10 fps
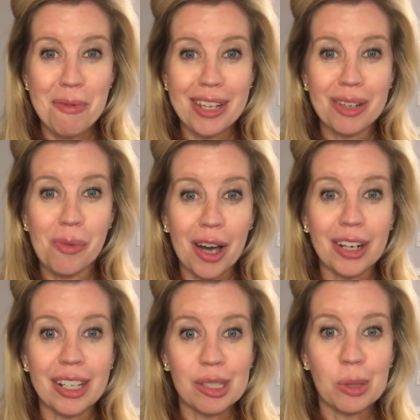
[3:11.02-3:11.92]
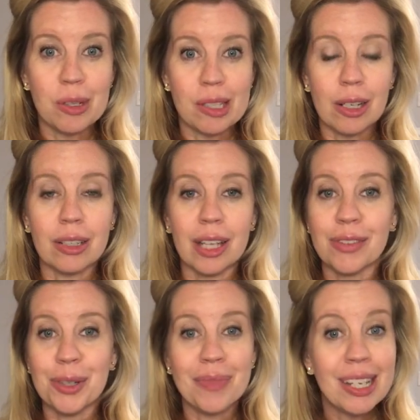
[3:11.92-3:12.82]
when the water gets to a certain
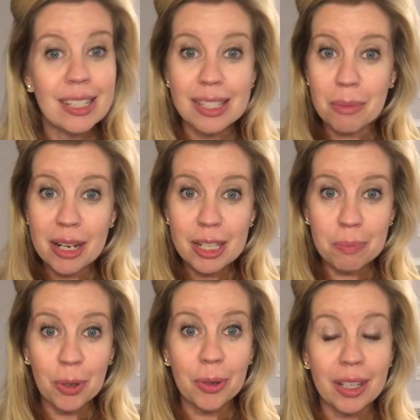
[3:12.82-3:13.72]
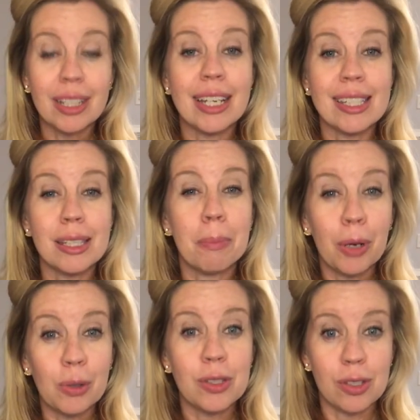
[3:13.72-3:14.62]
level. Doesn't mean it's broken, it's
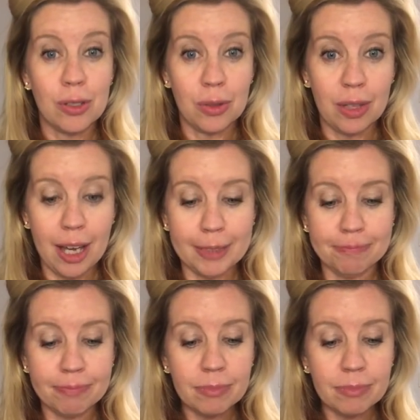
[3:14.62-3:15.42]
supposed to do that.